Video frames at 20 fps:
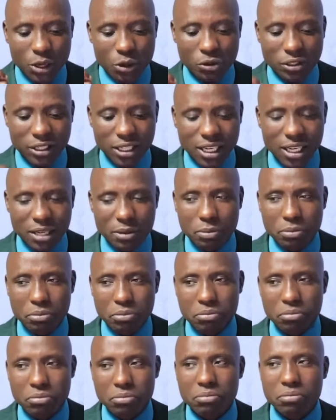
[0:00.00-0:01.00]
you see,
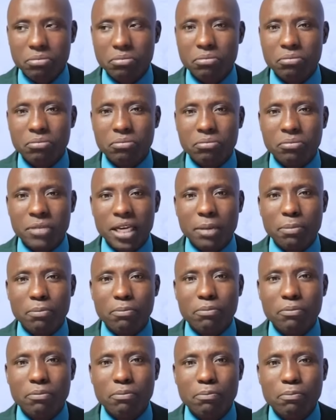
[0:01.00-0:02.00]

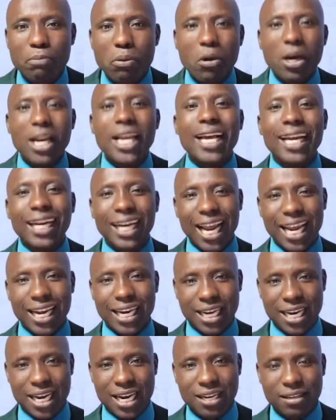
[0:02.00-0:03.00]
the pulling
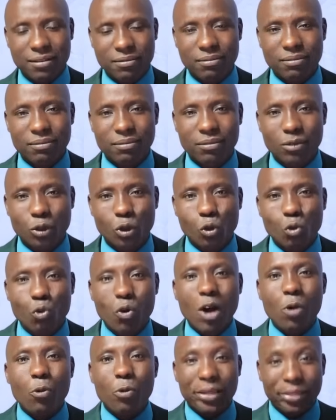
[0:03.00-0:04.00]
Raila to
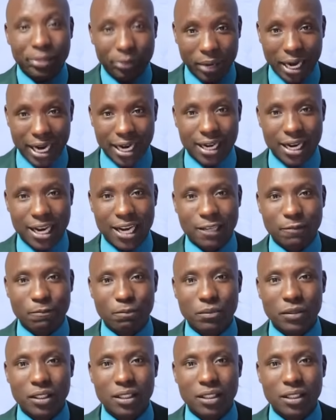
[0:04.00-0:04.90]
work with Raila